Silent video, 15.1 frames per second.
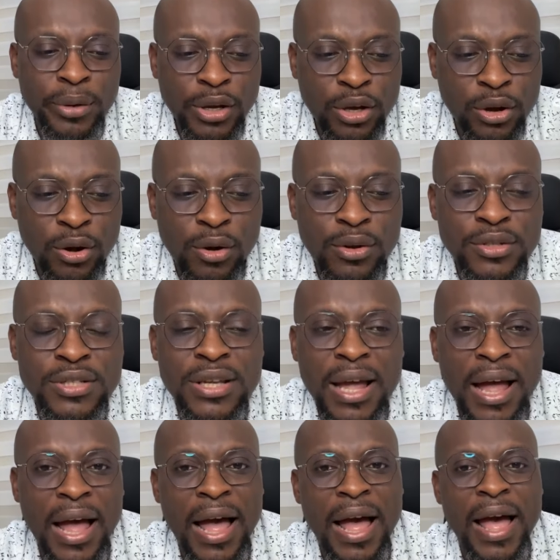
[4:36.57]

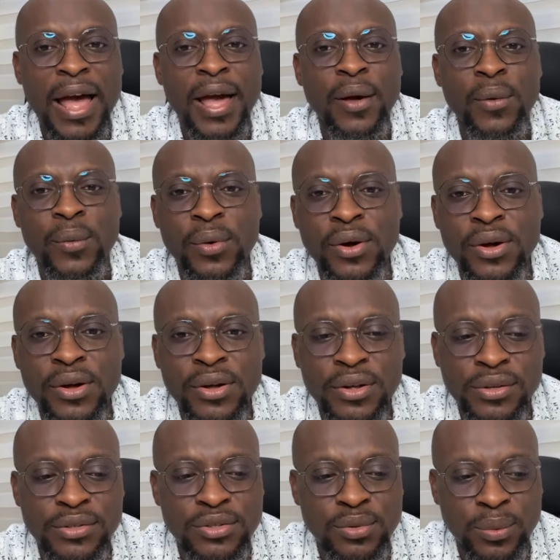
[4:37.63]
because I
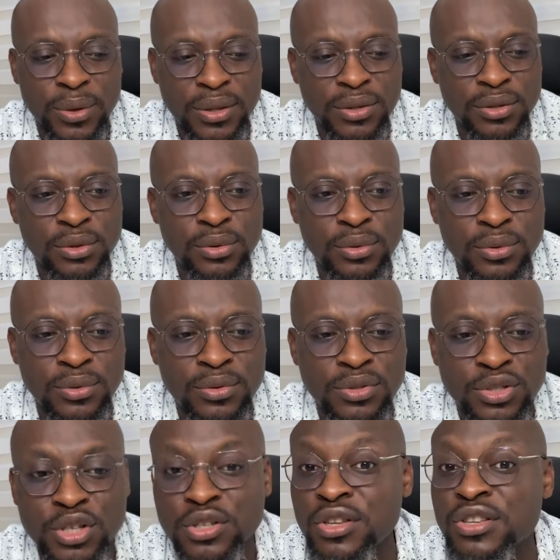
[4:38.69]
was with you.
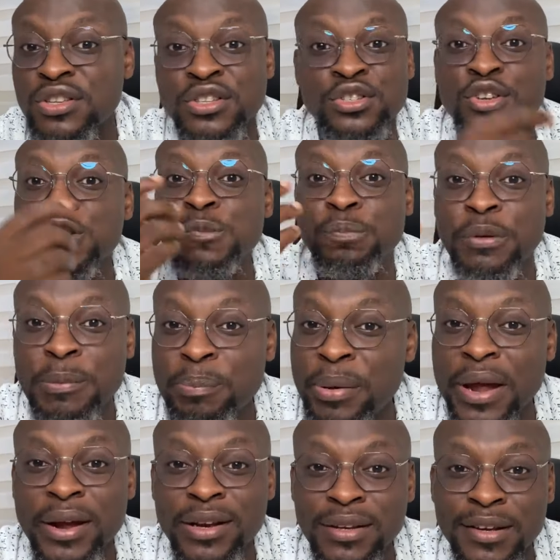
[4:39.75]
Jesus is just
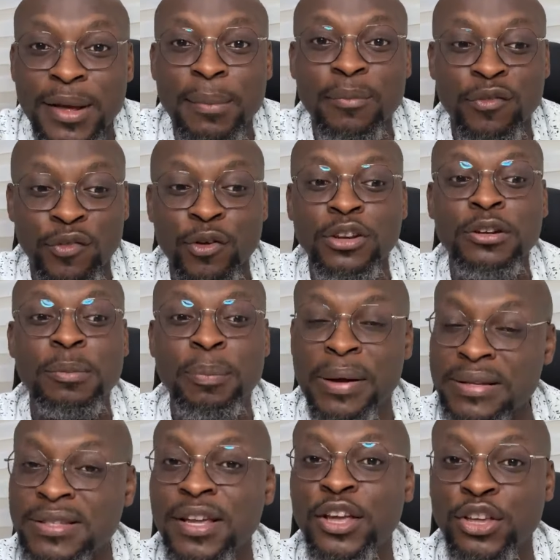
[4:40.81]
preparing them for the
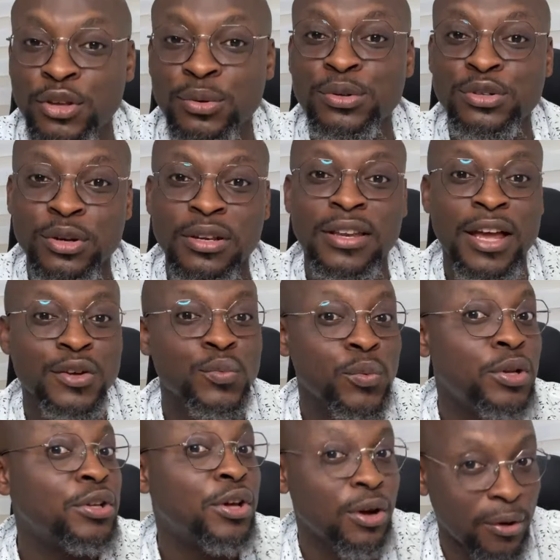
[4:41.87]
persecution
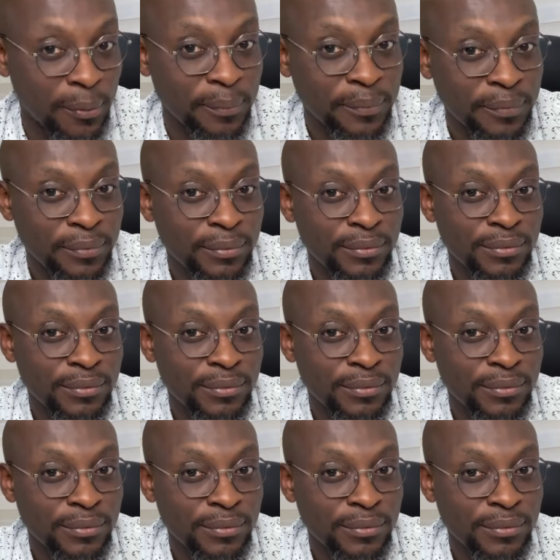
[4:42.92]
that will come.